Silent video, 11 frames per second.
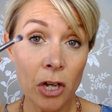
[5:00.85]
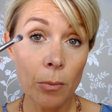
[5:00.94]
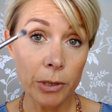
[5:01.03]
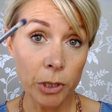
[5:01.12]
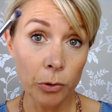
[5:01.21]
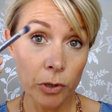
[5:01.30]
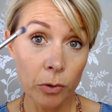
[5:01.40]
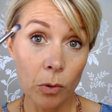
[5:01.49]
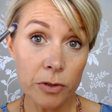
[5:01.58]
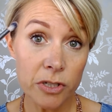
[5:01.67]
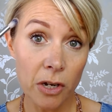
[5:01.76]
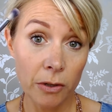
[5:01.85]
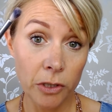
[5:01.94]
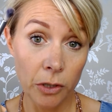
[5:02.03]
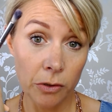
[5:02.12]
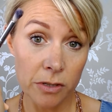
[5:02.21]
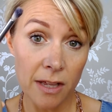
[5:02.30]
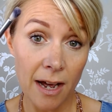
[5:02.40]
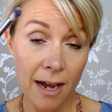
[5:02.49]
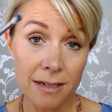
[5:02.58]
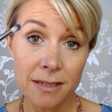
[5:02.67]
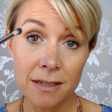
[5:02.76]
but you can also use
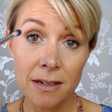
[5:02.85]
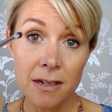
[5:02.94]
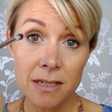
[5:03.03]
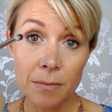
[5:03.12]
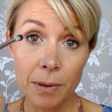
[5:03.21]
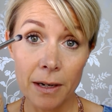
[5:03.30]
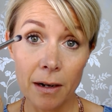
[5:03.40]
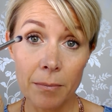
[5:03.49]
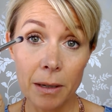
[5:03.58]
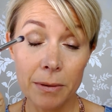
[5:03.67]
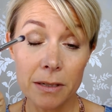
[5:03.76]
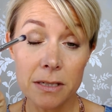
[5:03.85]
that to pick up maybe a